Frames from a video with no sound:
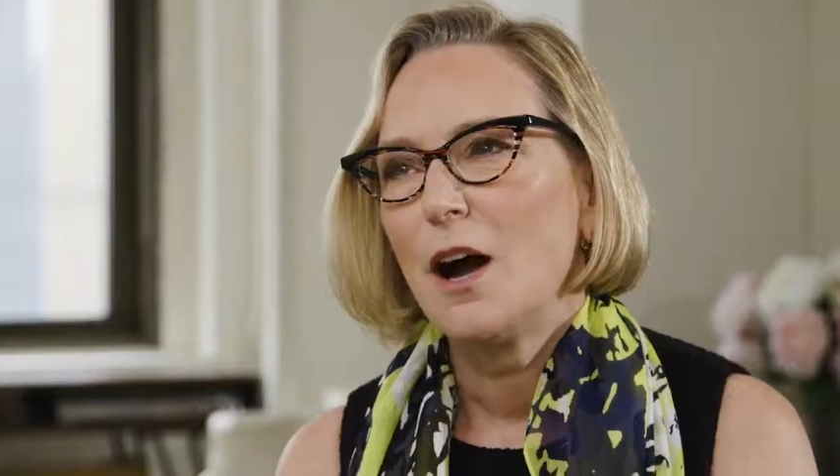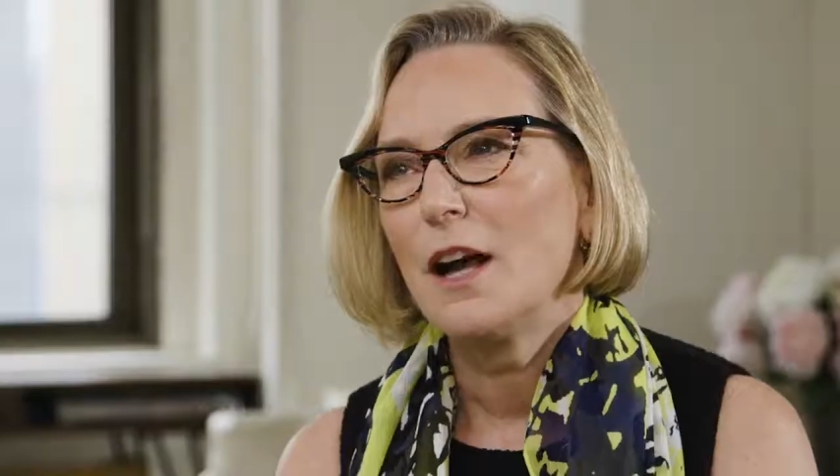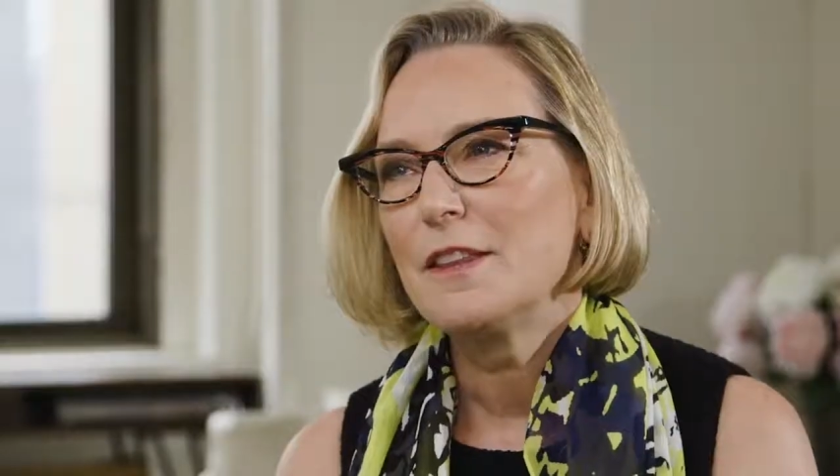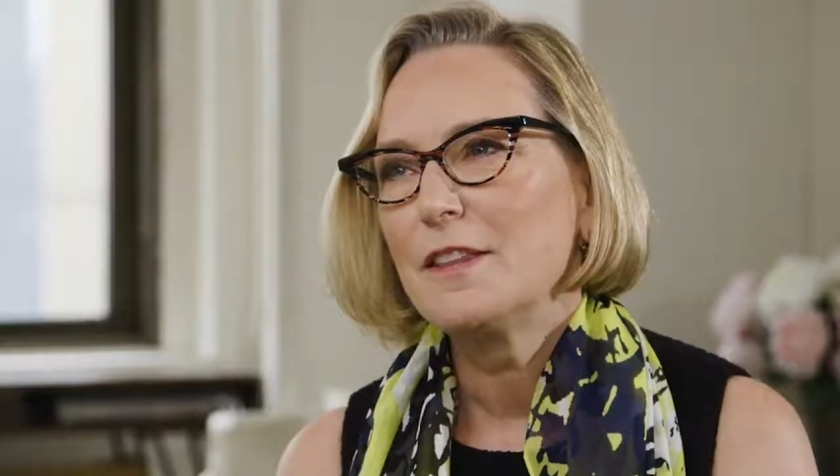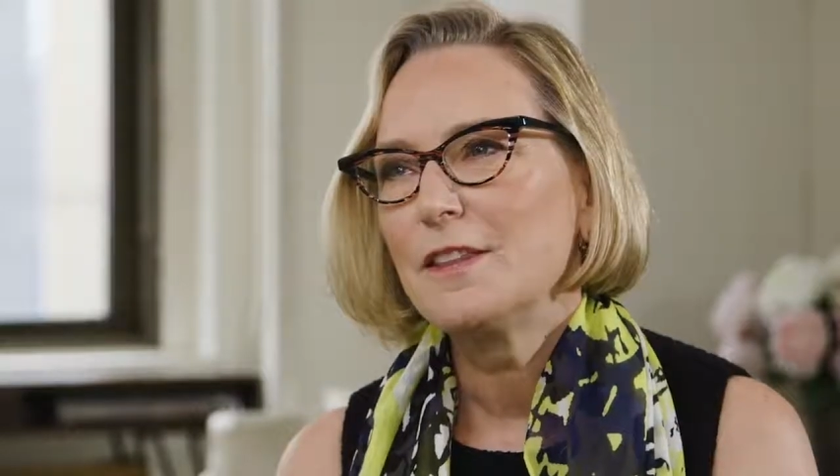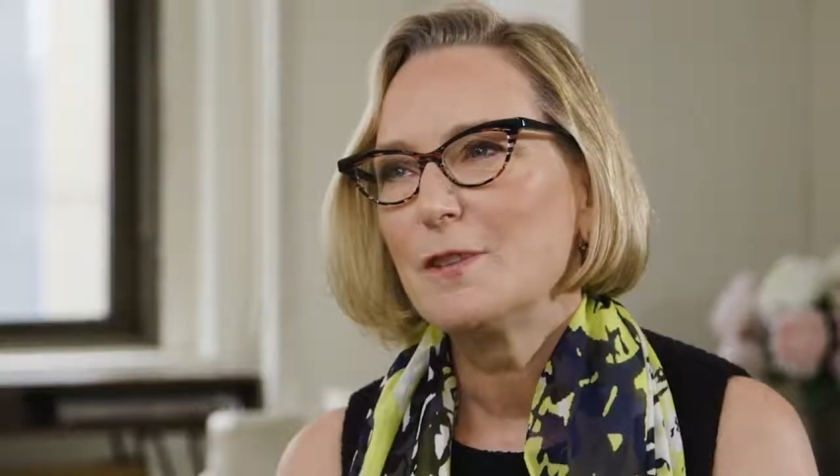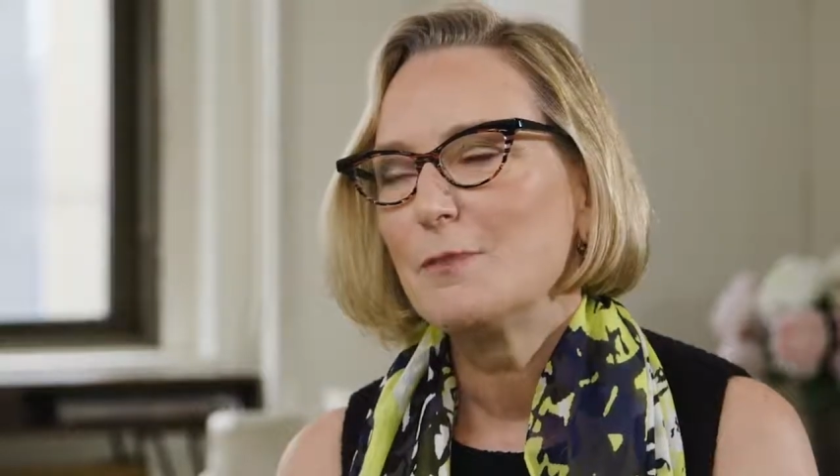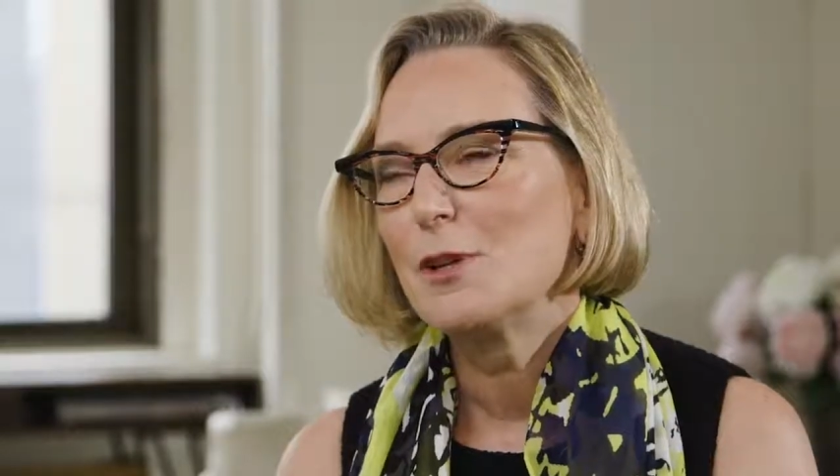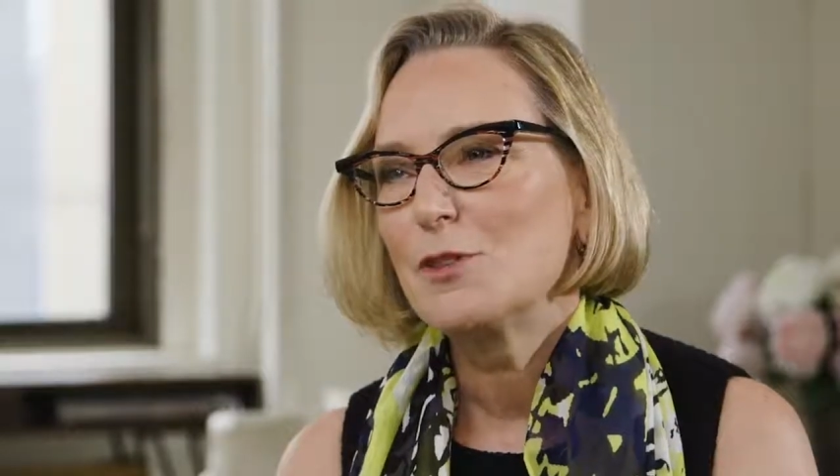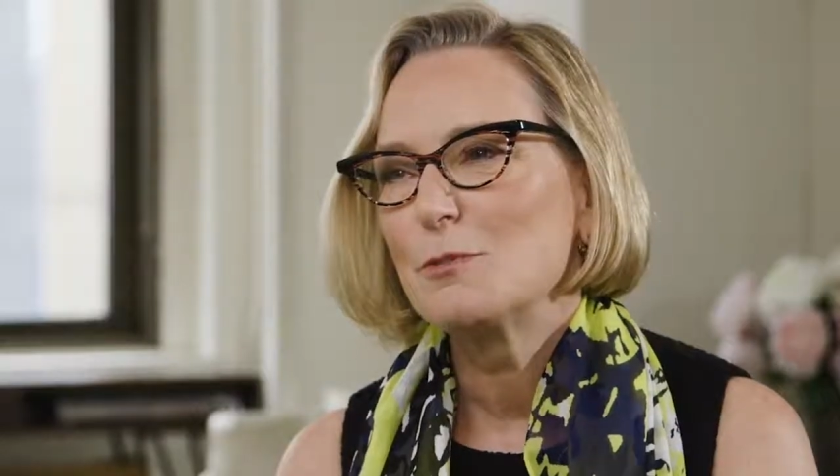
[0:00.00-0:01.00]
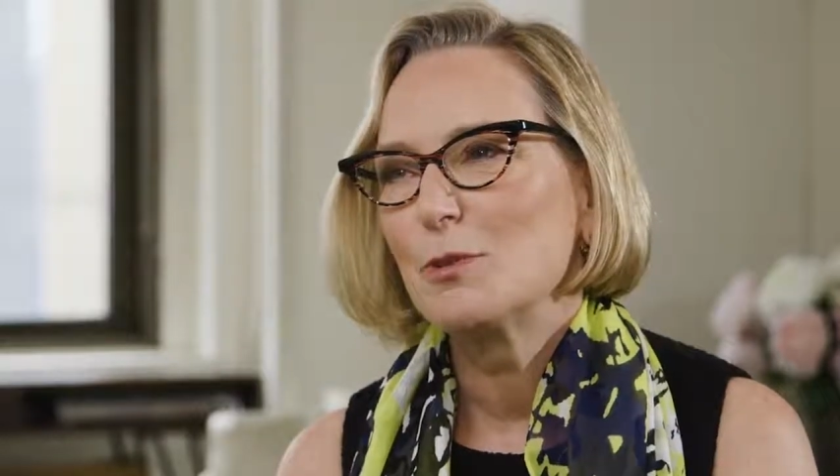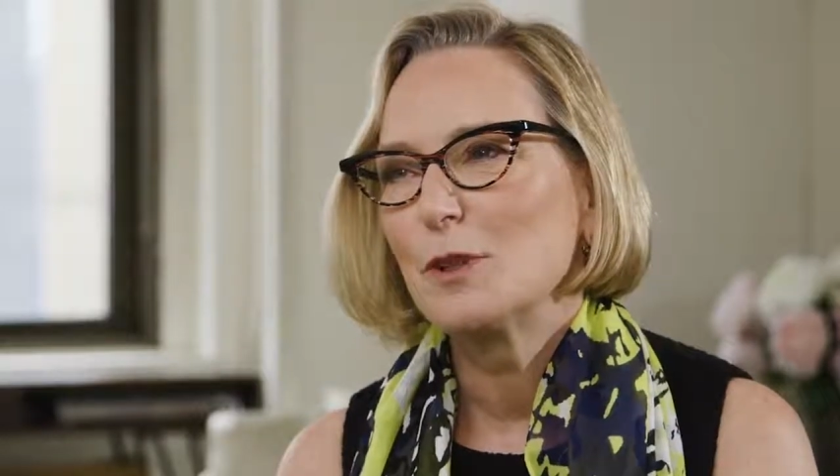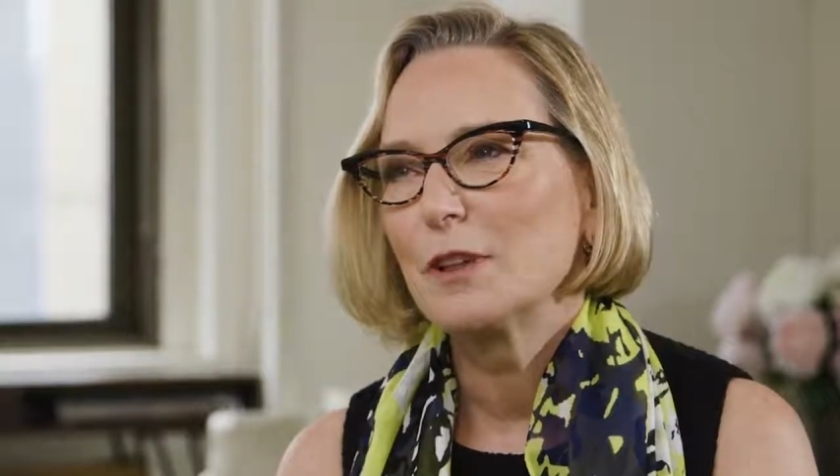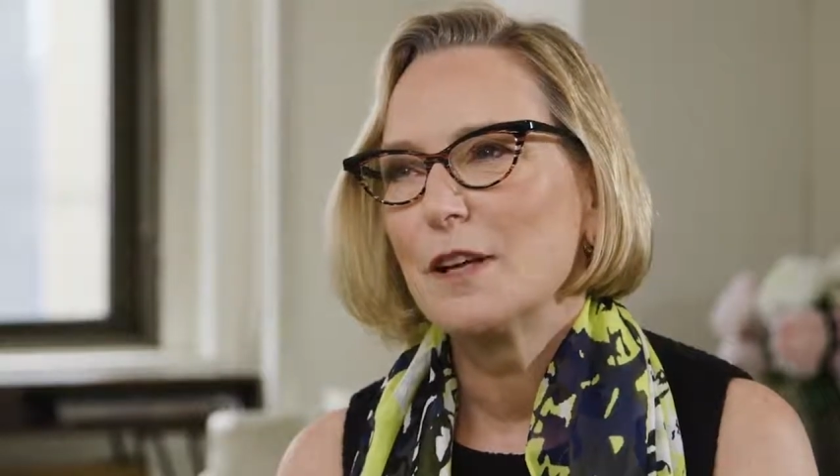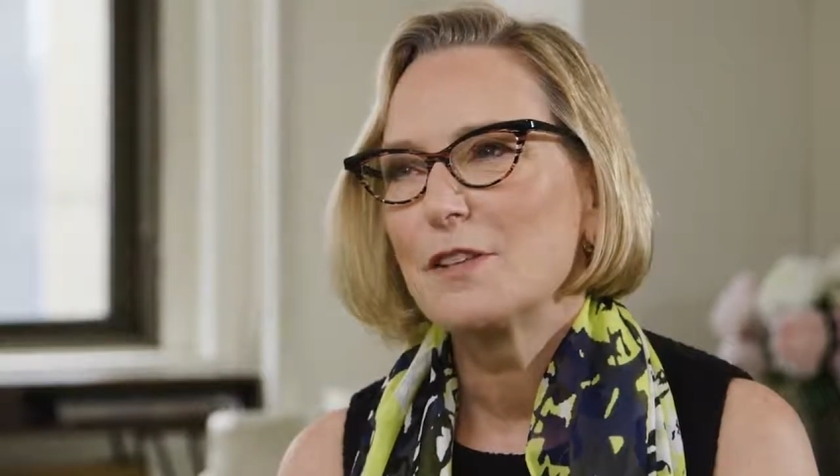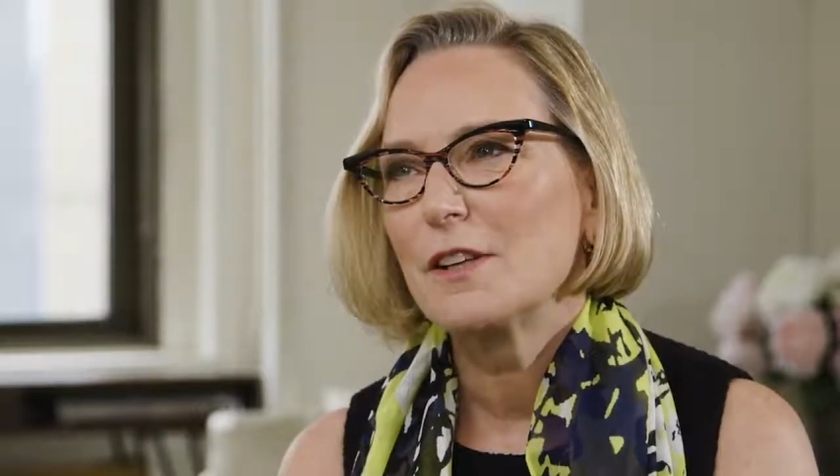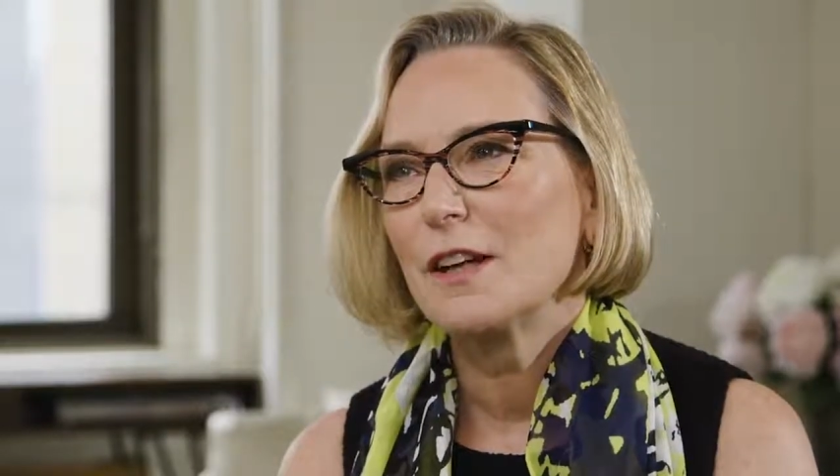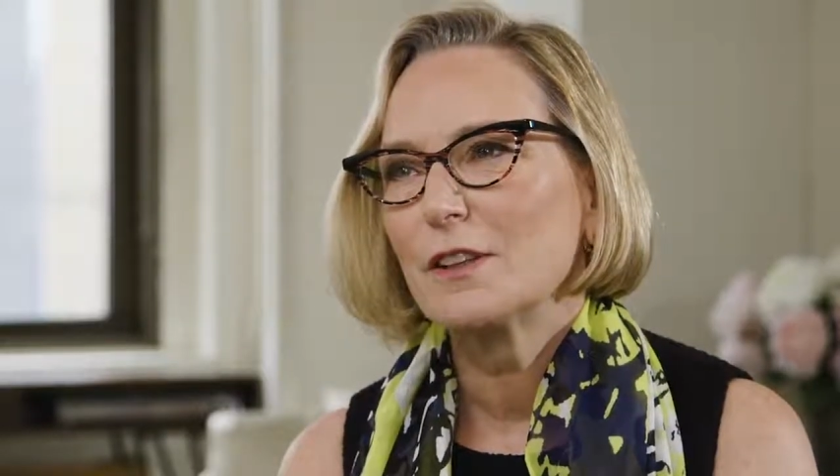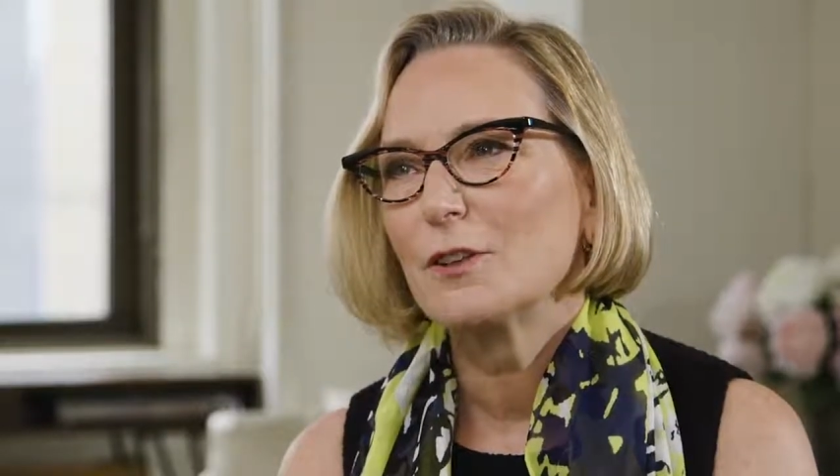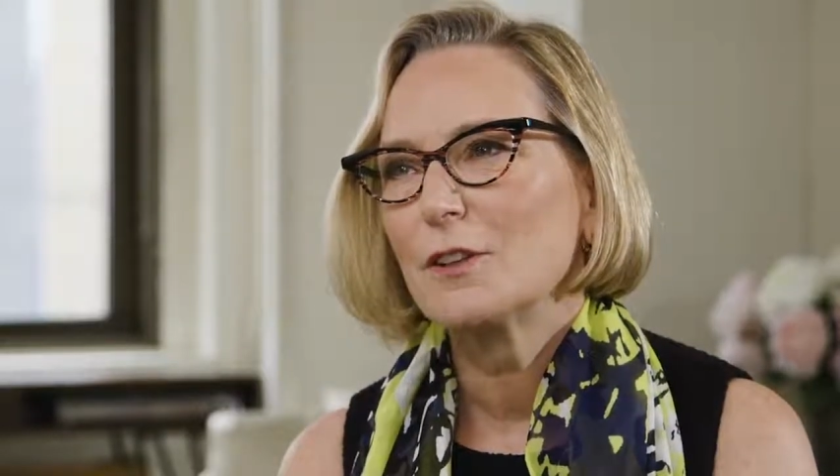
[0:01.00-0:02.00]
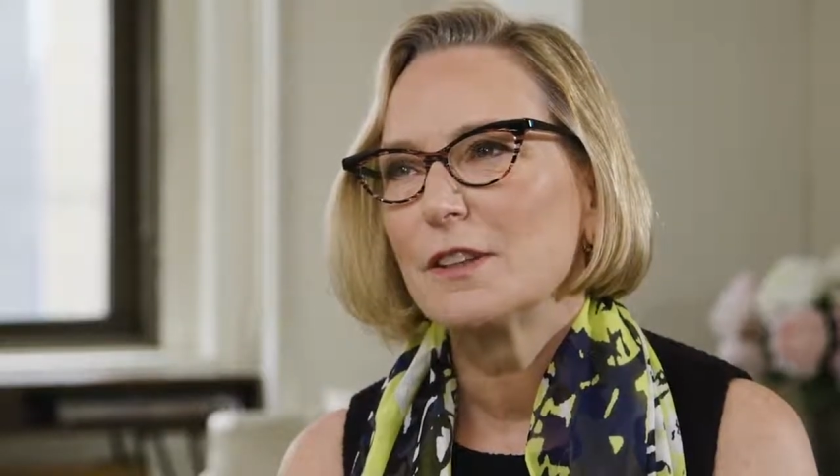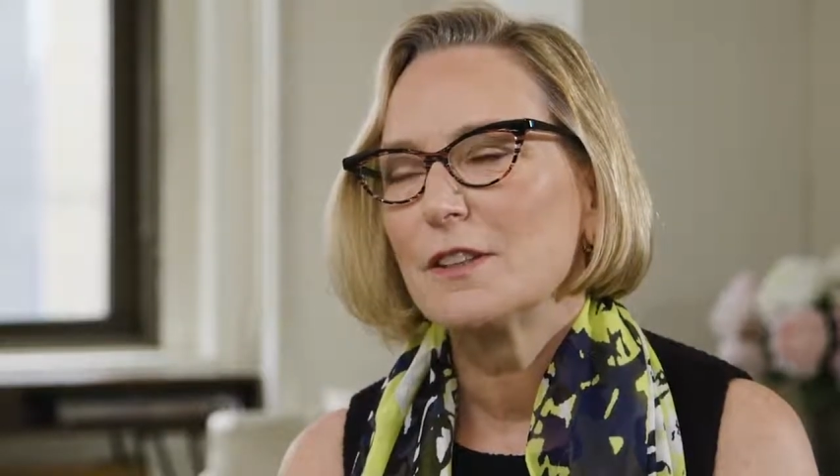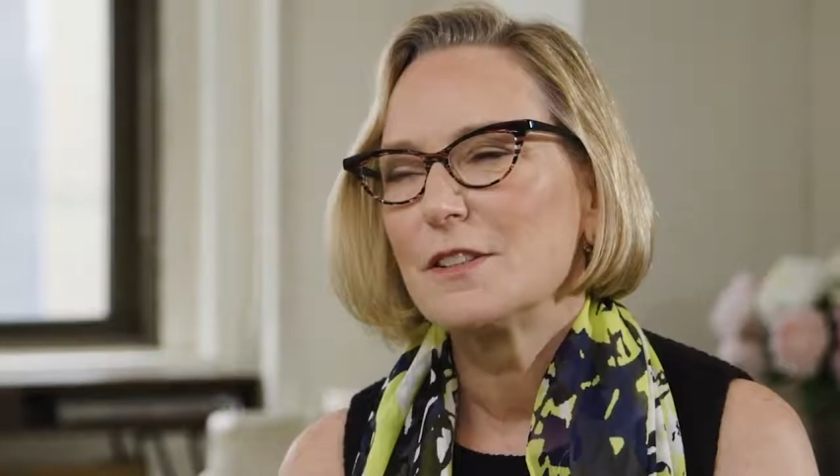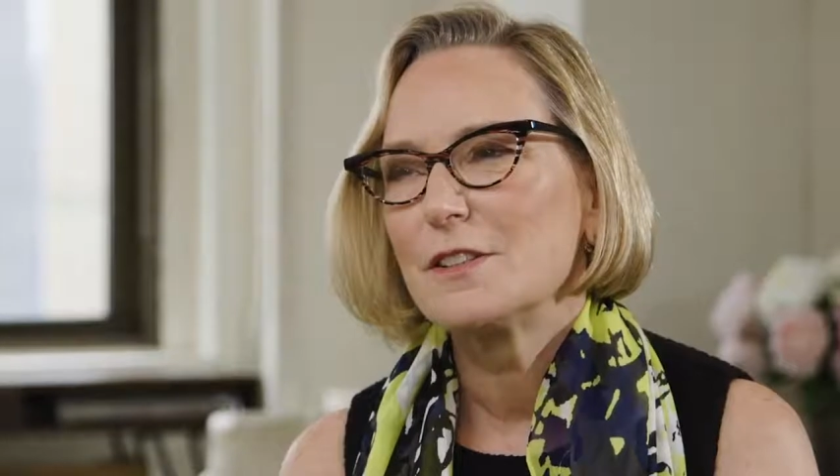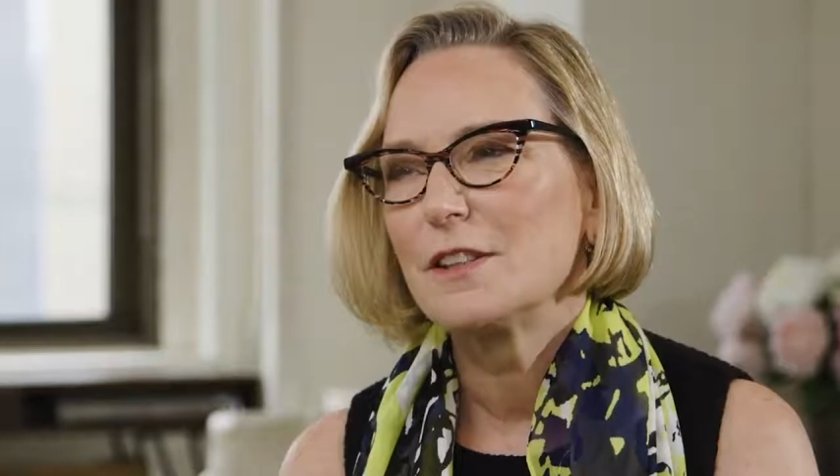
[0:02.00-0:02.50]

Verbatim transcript: I think the most important lesson I learned is